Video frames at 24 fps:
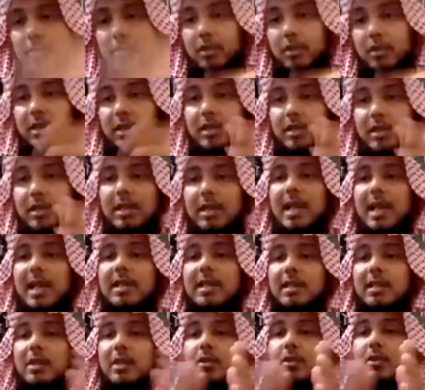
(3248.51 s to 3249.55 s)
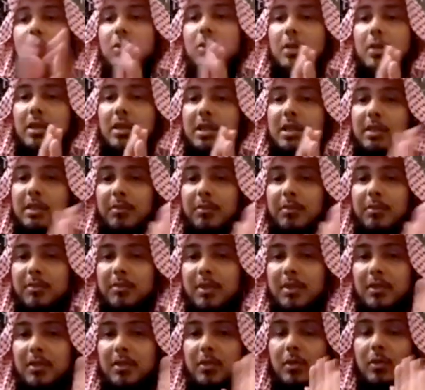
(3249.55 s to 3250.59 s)
the signs that I told you and the symptoms
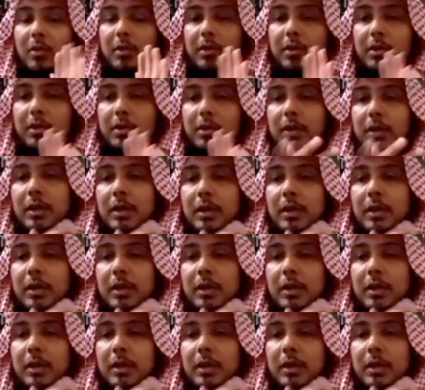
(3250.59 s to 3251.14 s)
that I told you.